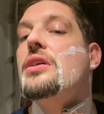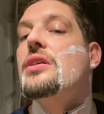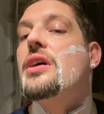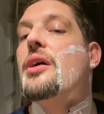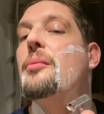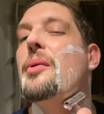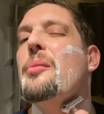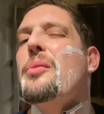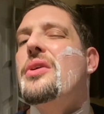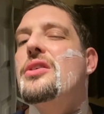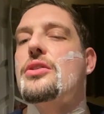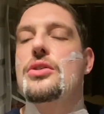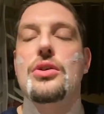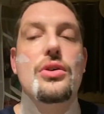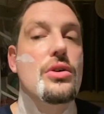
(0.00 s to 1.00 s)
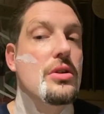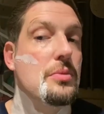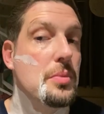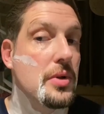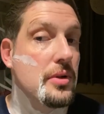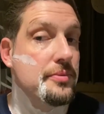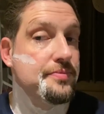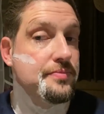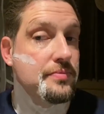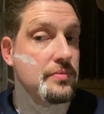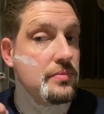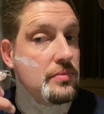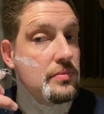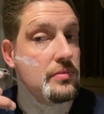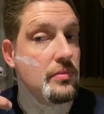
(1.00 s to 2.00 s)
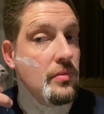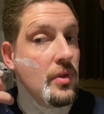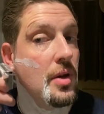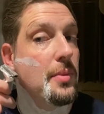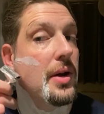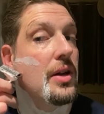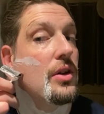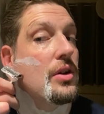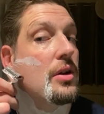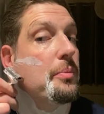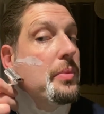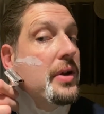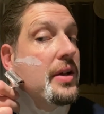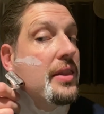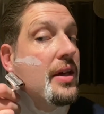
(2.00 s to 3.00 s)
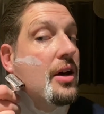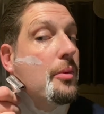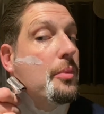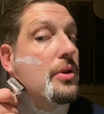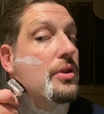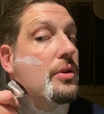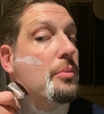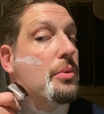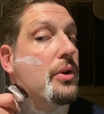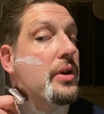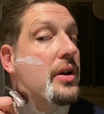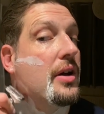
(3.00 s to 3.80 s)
Can't remember what it's called, but I might look at picking that up at some point.